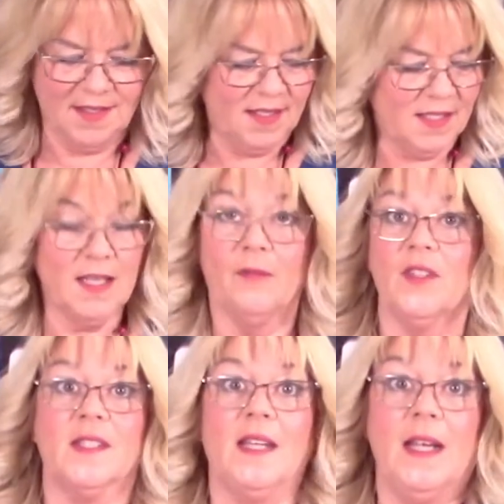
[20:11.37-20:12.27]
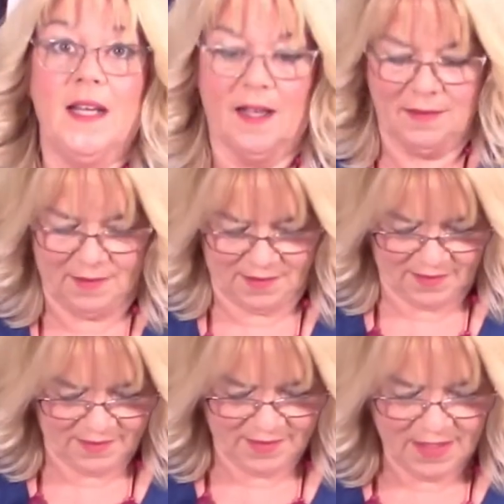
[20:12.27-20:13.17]
Just love the
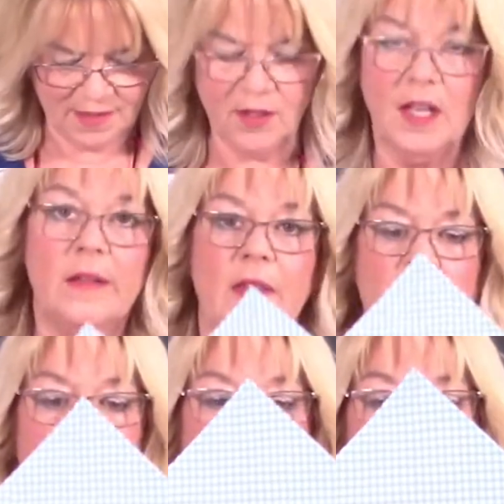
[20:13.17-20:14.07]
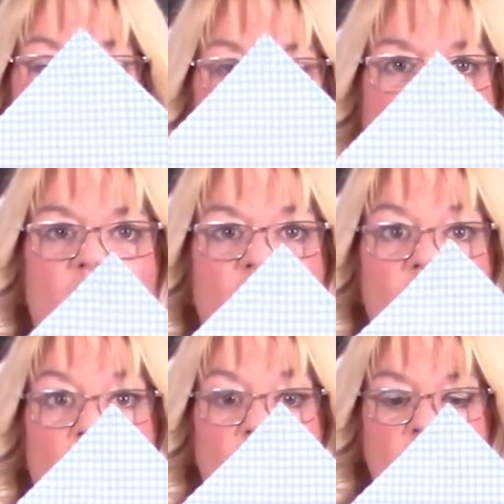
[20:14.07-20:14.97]
seagulls. So there we are, there's our
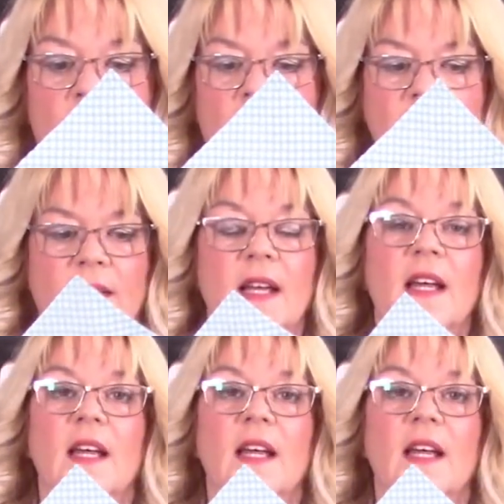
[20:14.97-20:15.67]
flap in place.